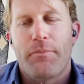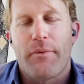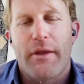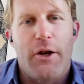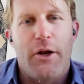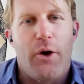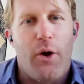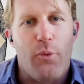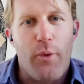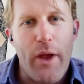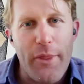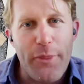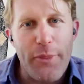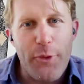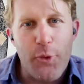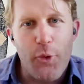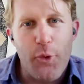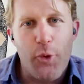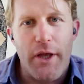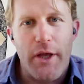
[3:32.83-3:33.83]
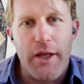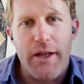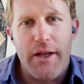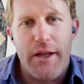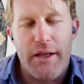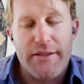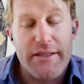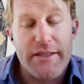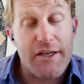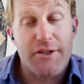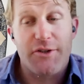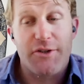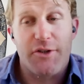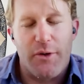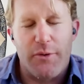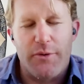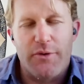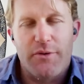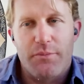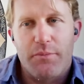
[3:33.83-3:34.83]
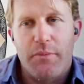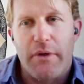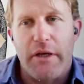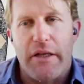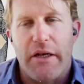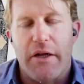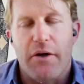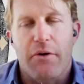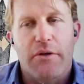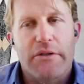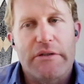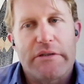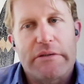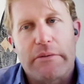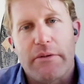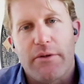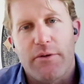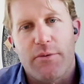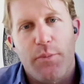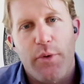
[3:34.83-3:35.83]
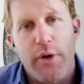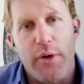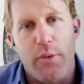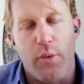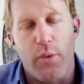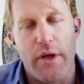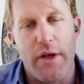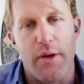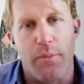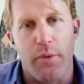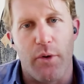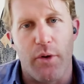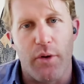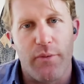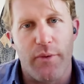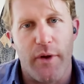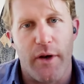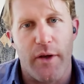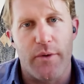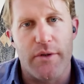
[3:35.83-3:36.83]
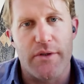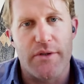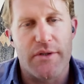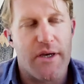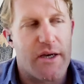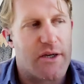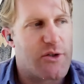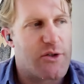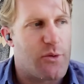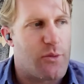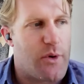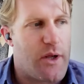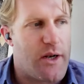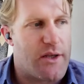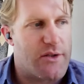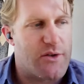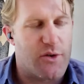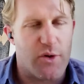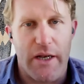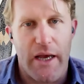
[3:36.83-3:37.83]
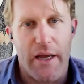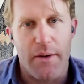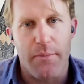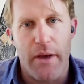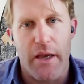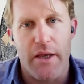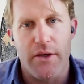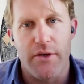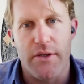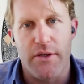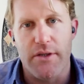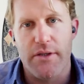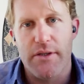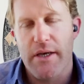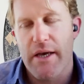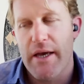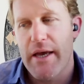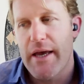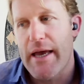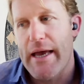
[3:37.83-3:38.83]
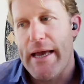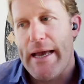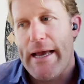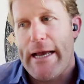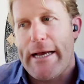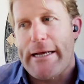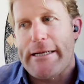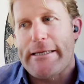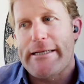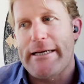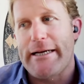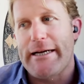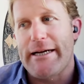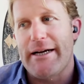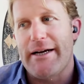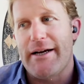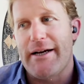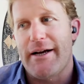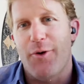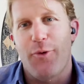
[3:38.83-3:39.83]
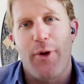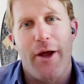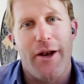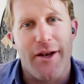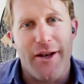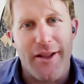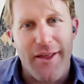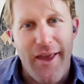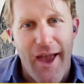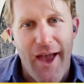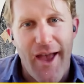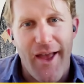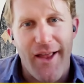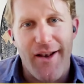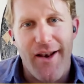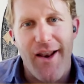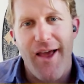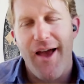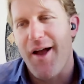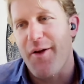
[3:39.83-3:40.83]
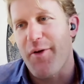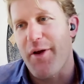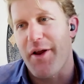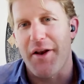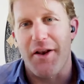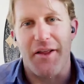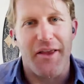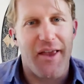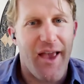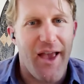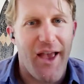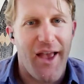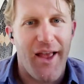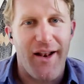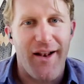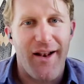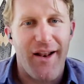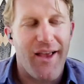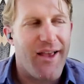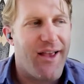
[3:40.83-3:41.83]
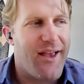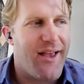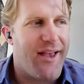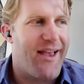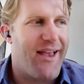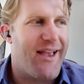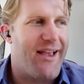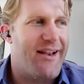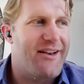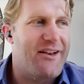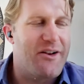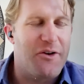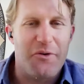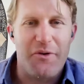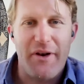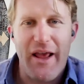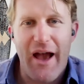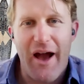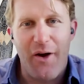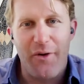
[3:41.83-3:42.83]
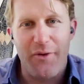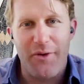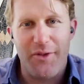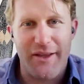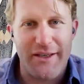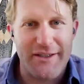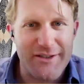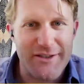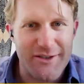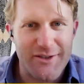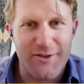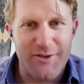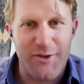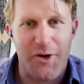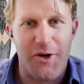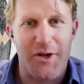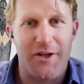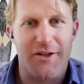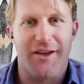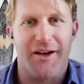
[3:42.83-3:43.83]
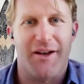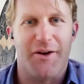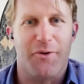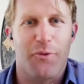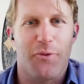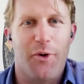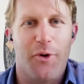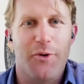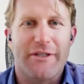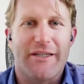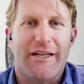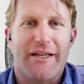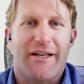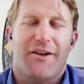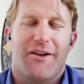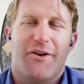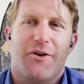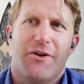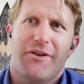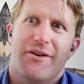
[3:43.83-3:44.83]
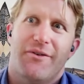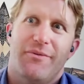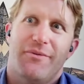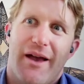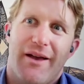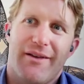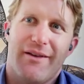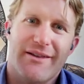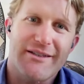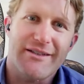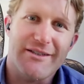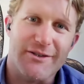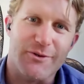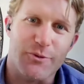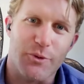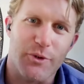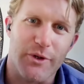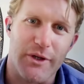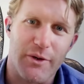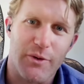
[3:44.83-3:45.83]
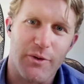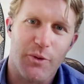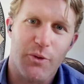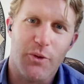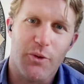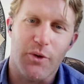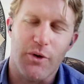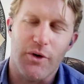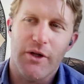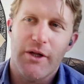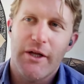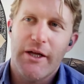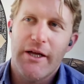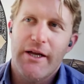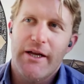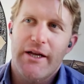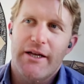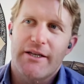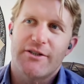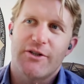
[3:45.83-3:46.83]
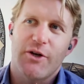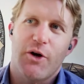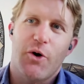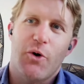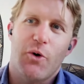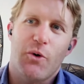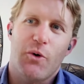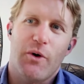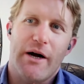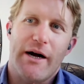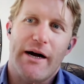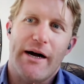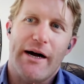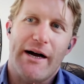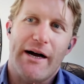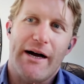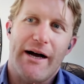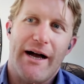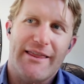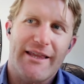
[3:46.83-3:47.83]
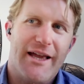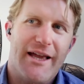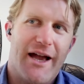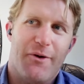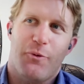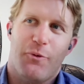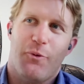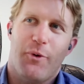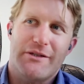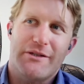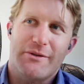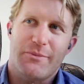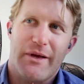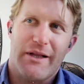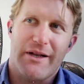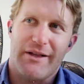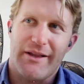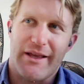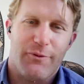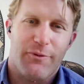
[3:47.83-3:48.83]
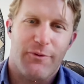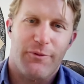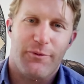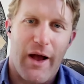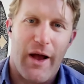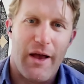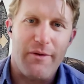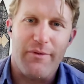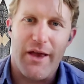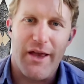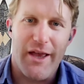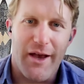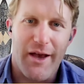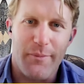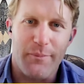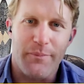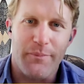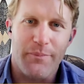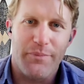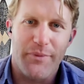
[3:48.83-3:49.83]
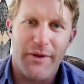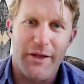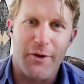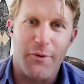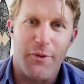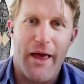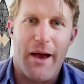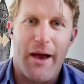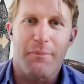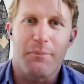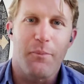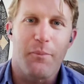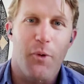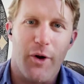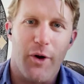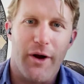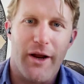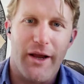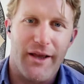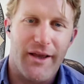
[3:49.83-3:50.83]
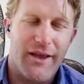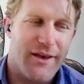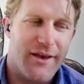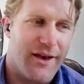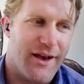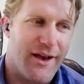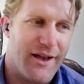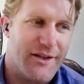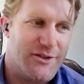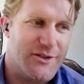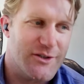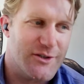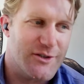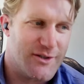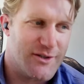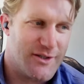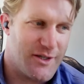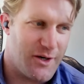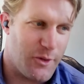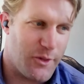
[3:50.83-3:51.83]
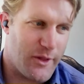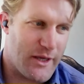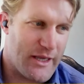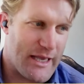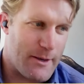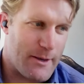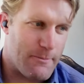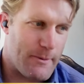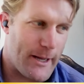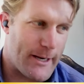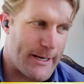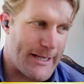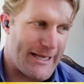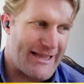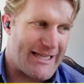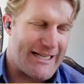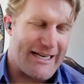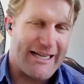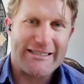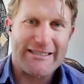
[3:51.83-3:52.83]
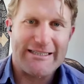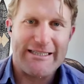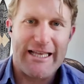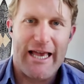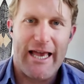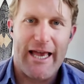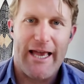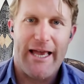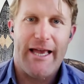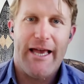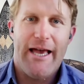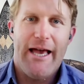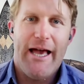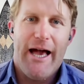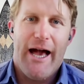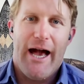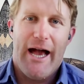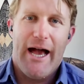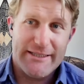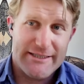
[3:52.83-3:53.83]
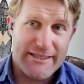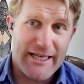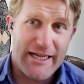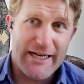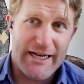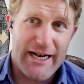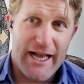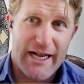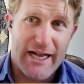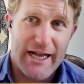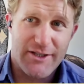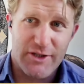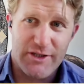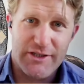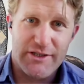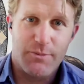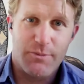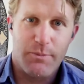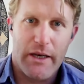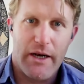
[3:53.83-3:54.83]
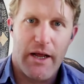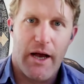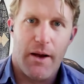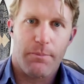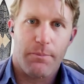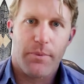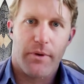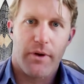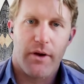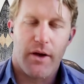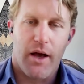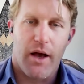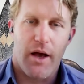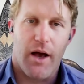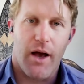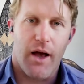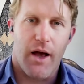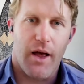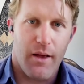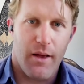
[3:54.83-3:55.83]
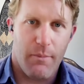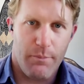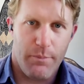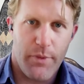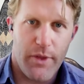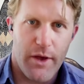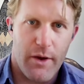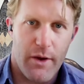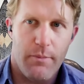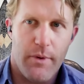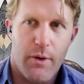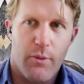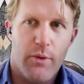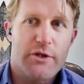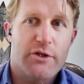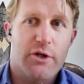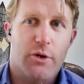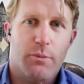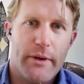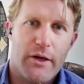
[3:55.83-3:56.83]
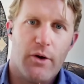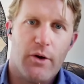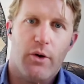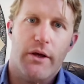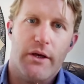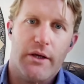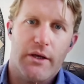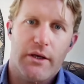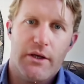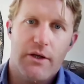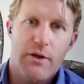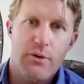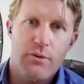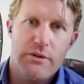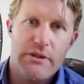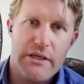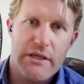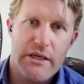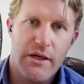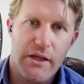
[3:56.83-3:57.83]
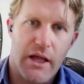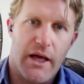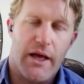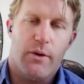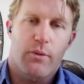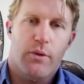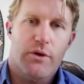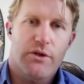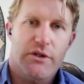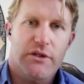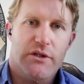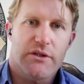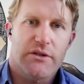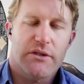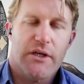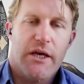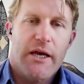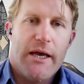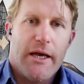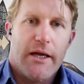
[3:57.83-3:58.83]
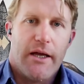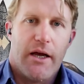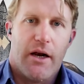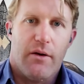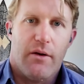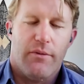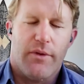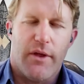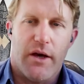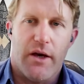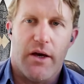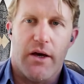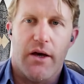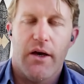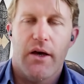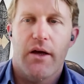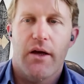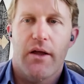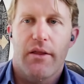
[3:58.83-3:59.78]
I read through it. It's actually, it's pretty readable if anyone's actually read it. It's only 9 pages. And I read it again. And, now everything just started kind of rotating, going, man, this is really cool. So I think I went to bed at 5 a.m., that morning, just, thinking about it. The next day, I decided to actually spin up the original Bitcoin QT client, which is kind of the